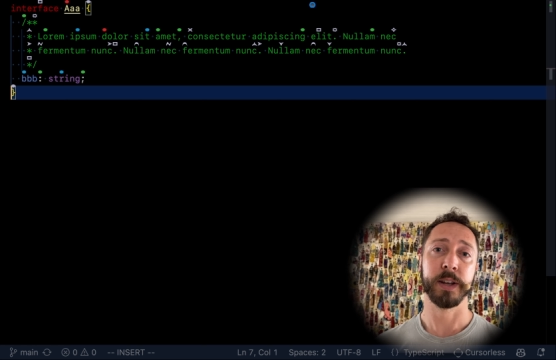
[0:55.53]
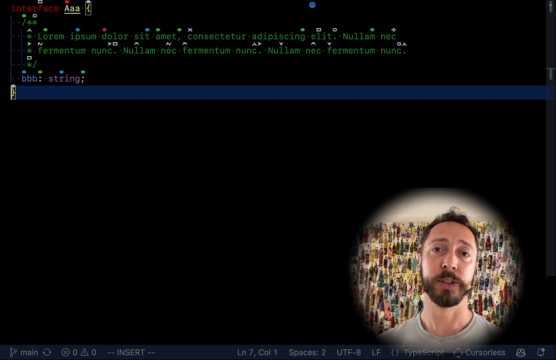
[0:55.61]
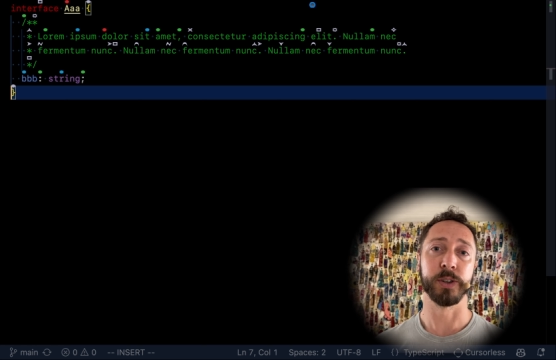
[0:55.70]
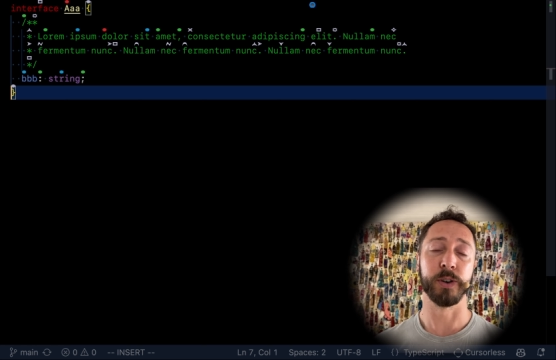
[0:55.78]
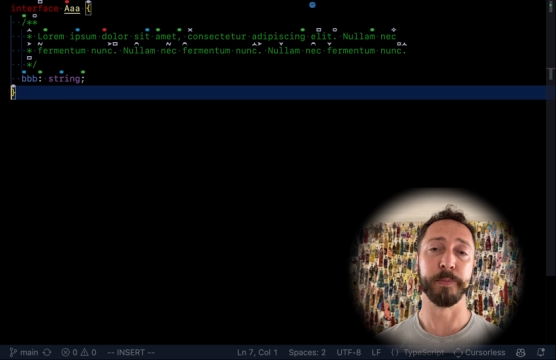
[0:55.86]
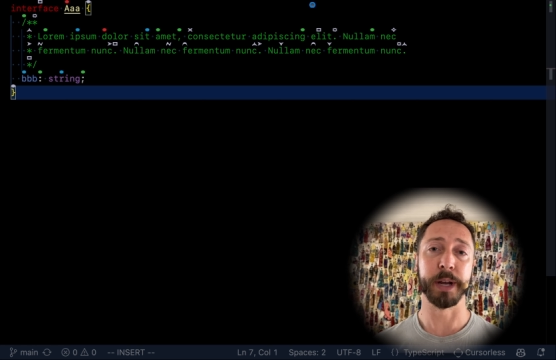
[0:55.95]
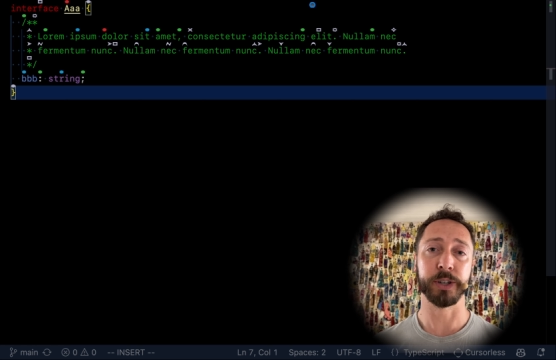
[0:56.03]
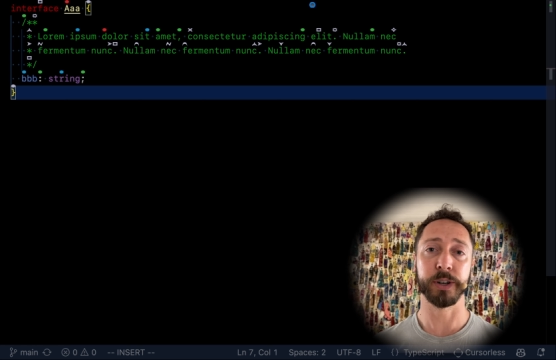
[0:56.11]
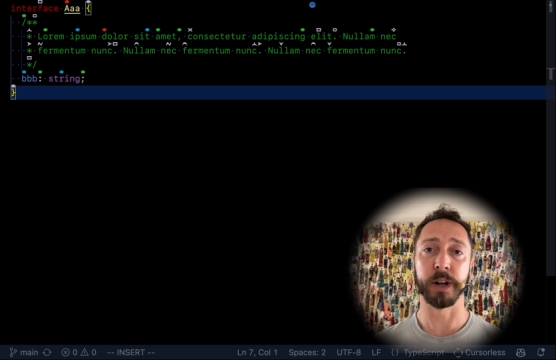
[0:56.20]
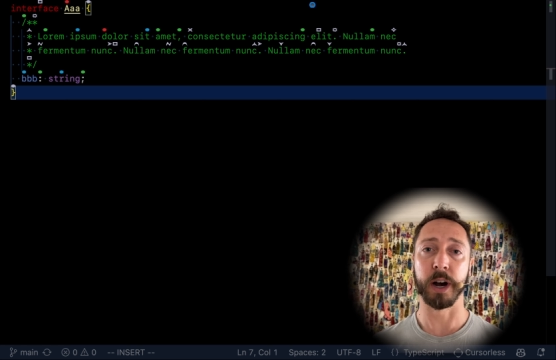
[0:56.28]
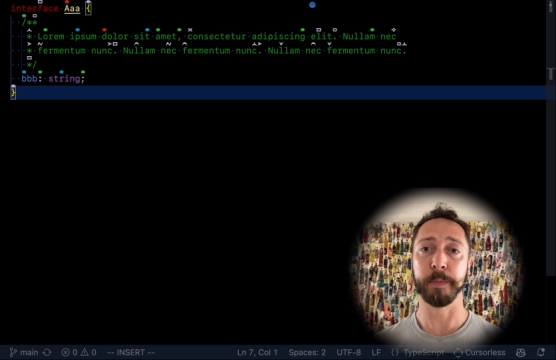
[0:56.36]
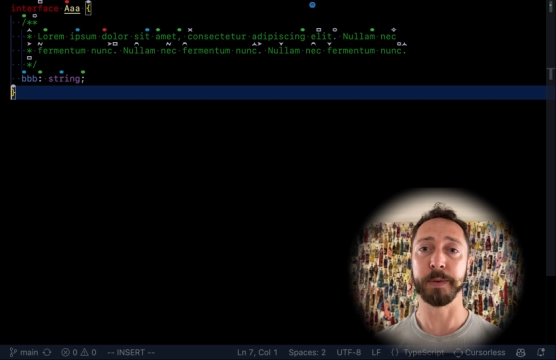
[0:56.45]
so make
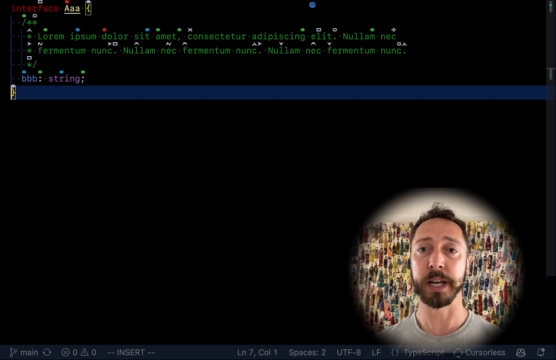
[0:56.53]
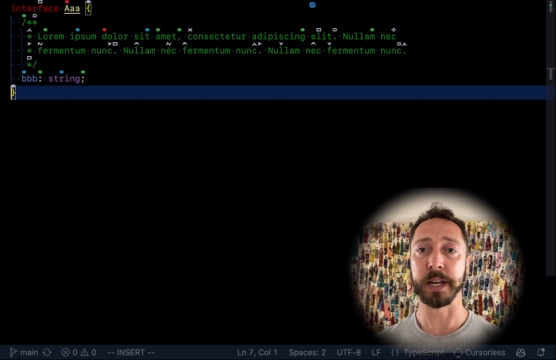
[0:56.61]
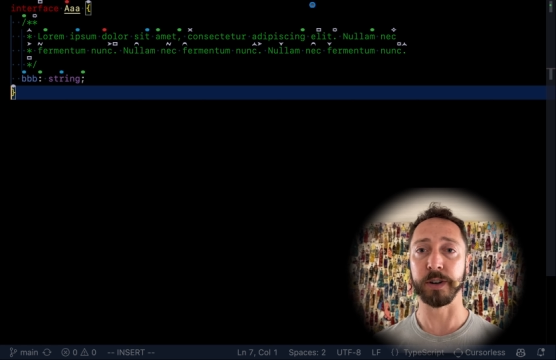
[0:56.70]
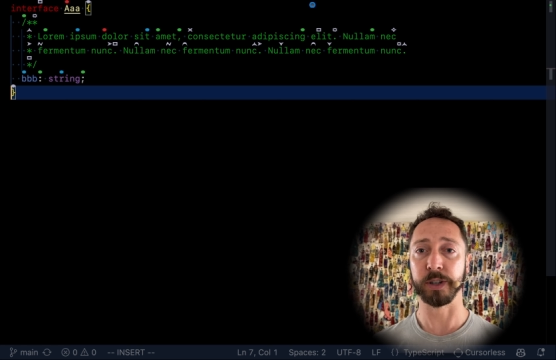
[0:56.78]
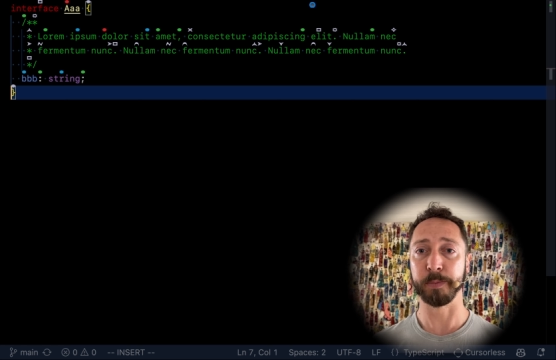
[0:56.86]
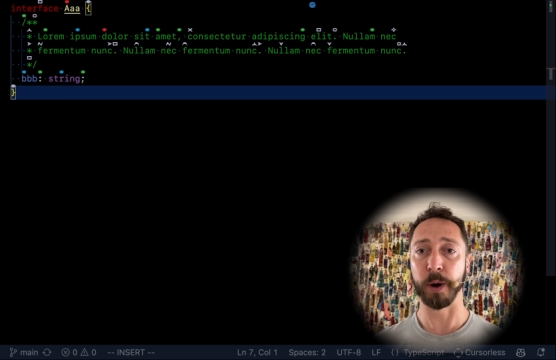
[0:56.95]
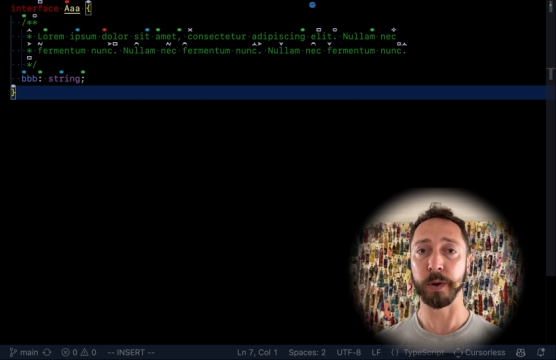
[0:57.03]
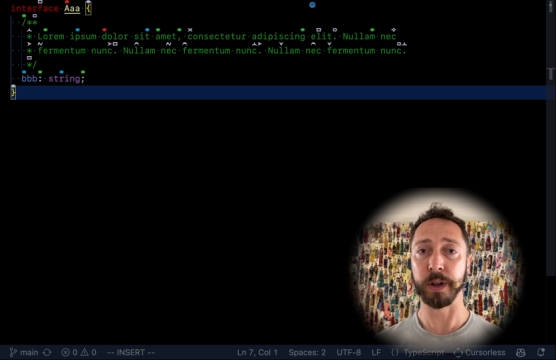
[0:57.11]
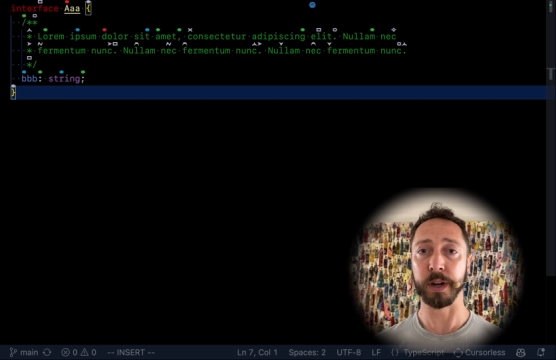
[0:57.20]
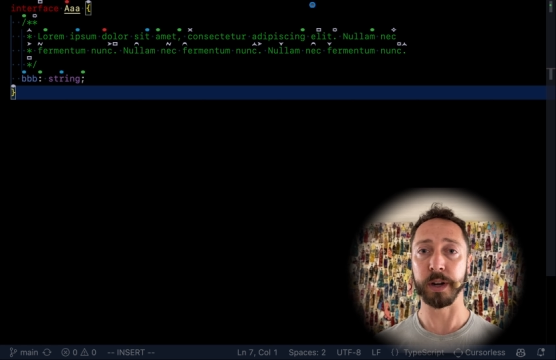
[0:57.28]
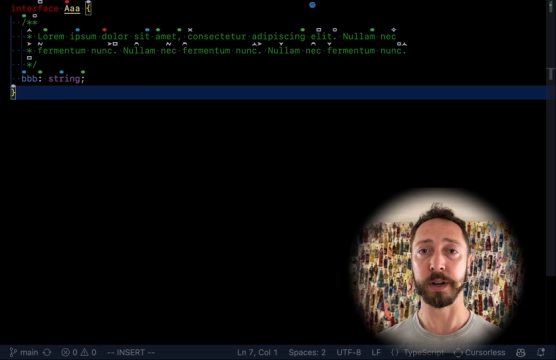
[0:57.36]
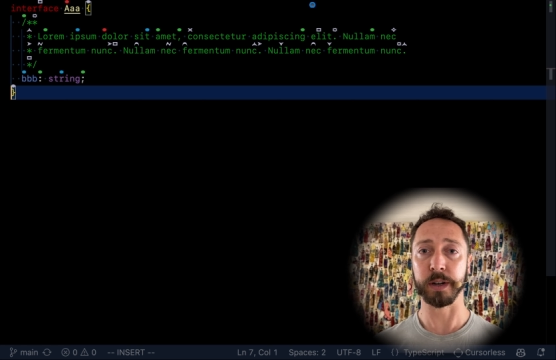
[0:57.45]
sure to update your
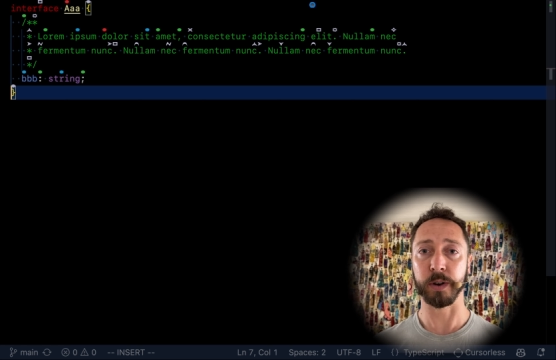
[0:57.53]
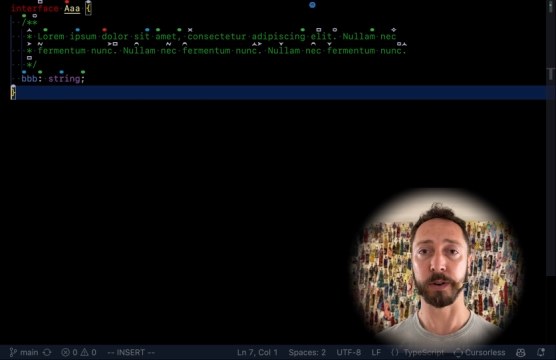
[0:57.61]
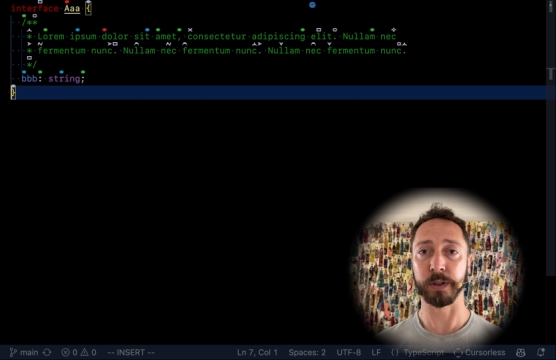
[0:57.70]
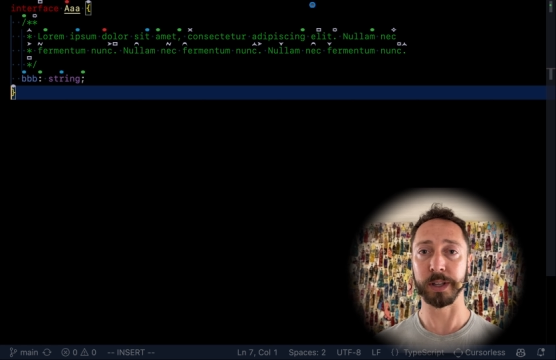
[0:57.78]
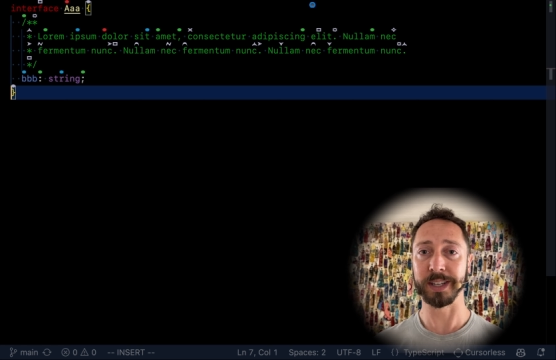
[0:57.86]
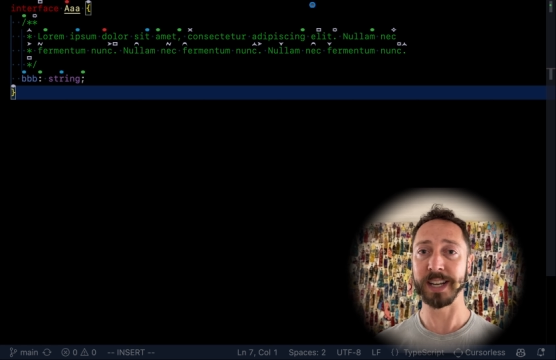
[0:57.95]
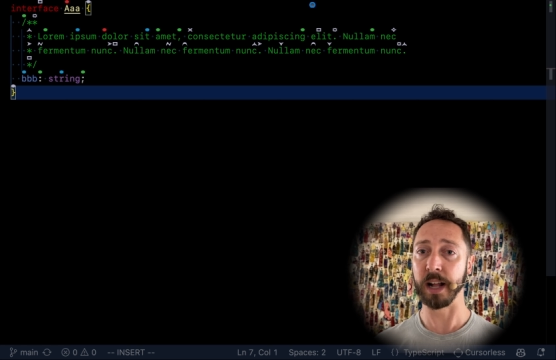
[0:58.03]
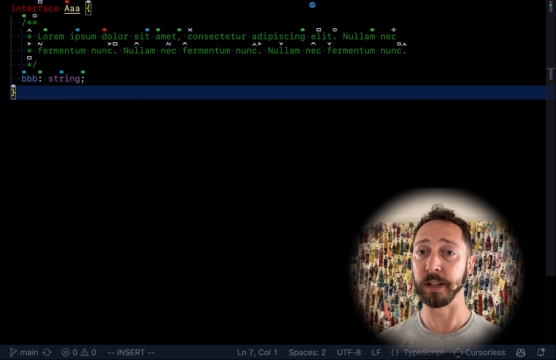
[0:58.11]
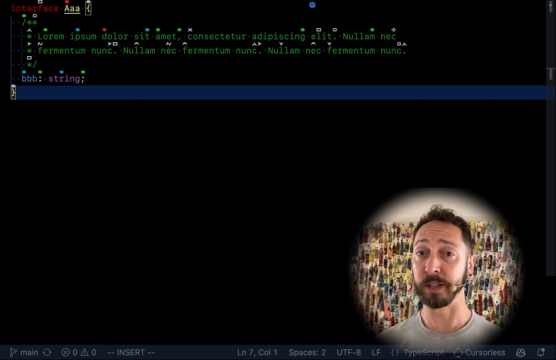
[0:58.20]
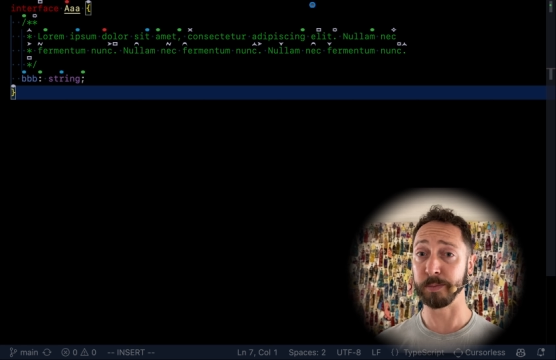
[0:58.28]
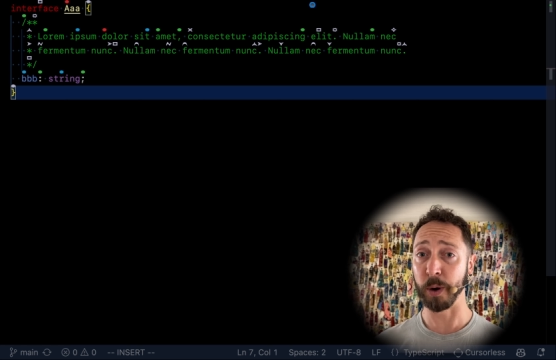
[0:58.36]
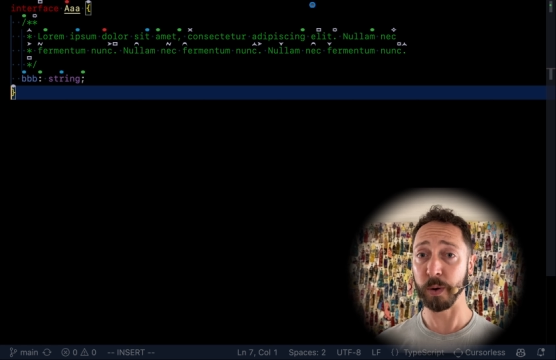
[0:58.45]
Cursorless
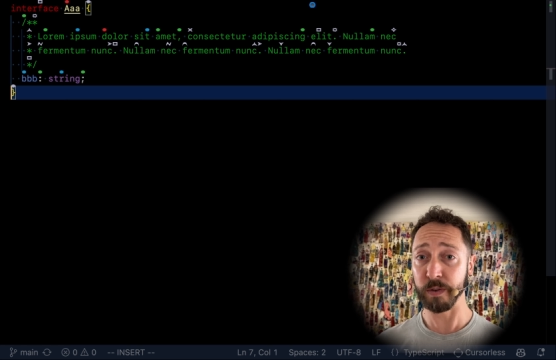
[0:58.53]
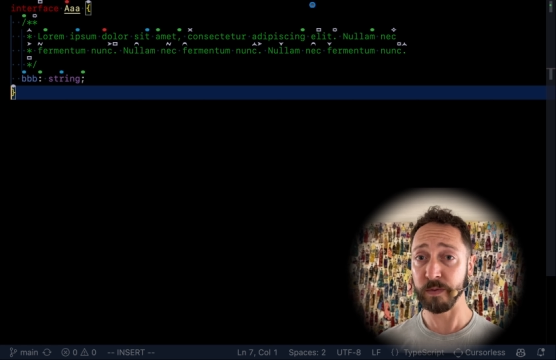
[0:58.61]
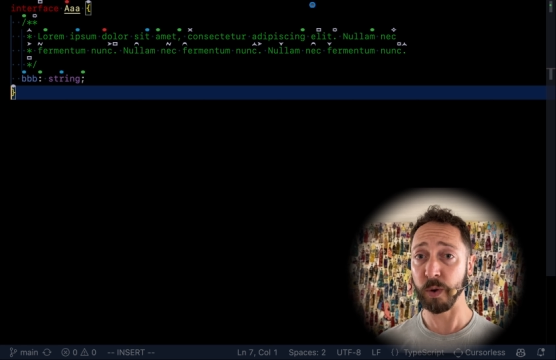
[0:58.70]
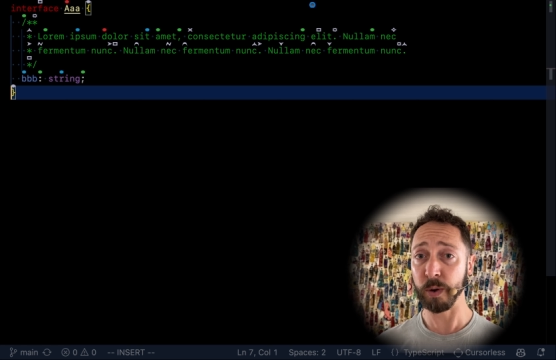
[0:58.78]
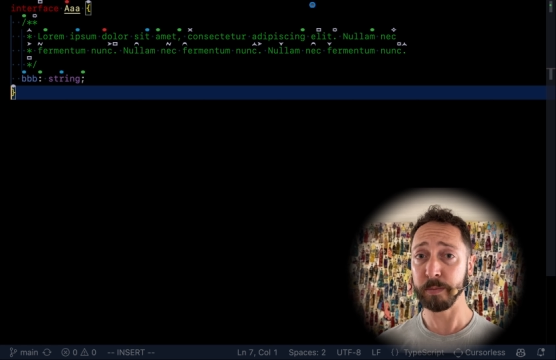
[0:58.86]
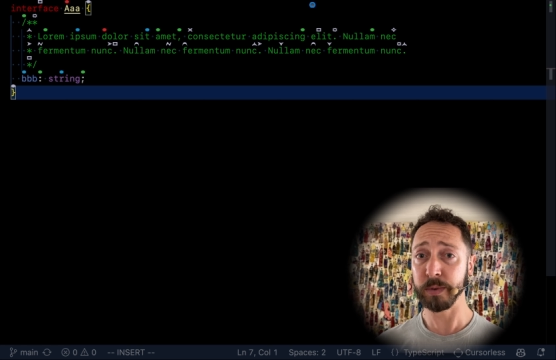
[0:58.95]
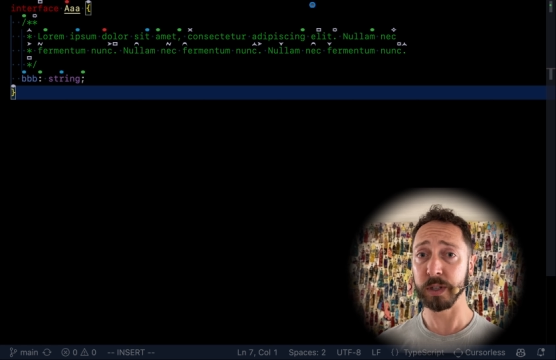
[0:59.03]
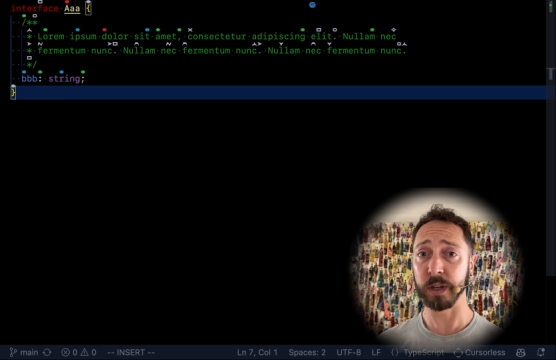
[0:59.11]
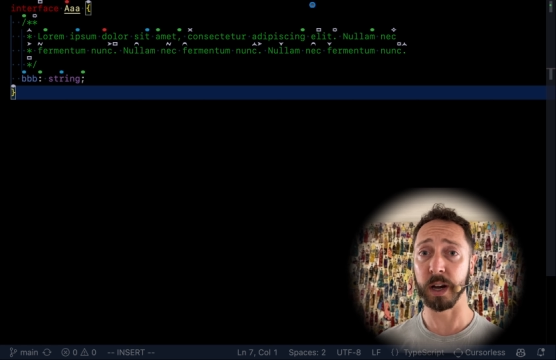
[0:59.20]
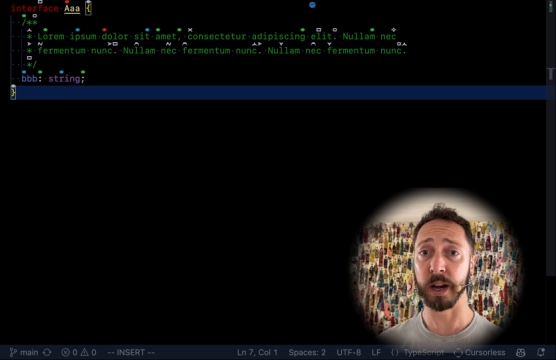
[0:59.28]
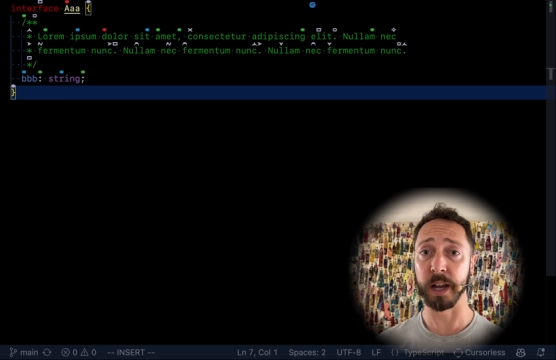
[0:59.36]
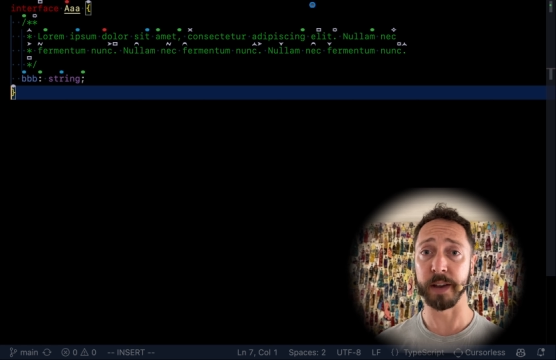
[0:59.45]
Talon spoken forms
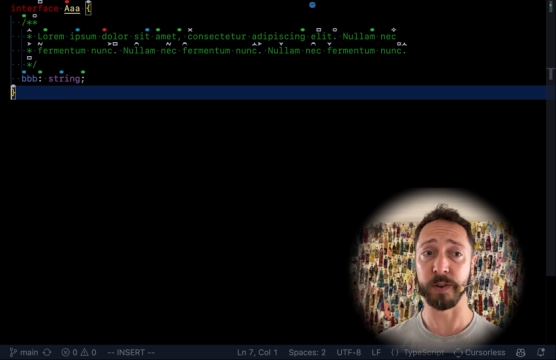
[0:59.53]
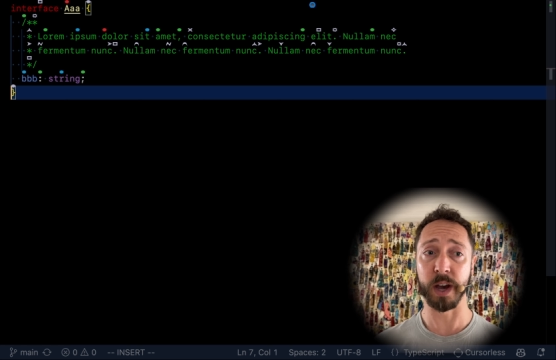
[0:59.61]
if you